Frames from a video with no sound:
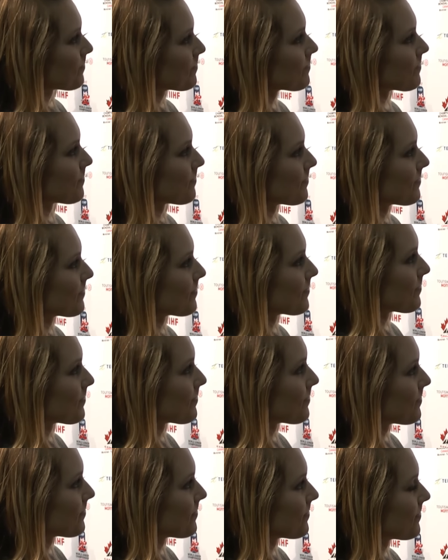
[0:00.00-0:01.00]

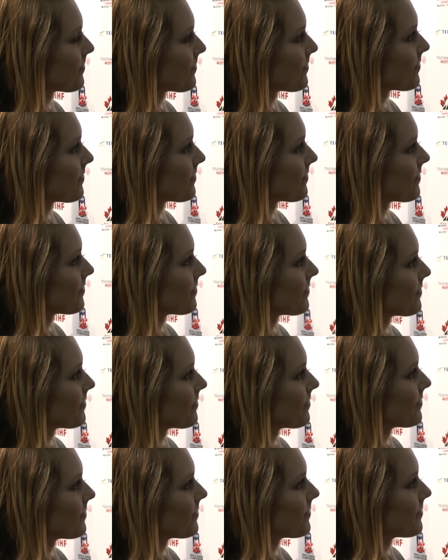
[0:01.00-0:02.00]

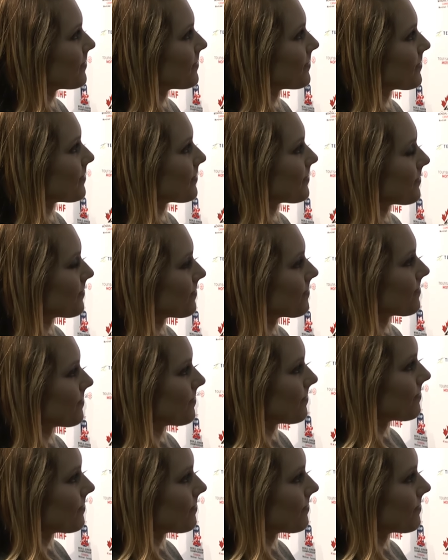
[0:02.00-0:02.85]
(not speaking)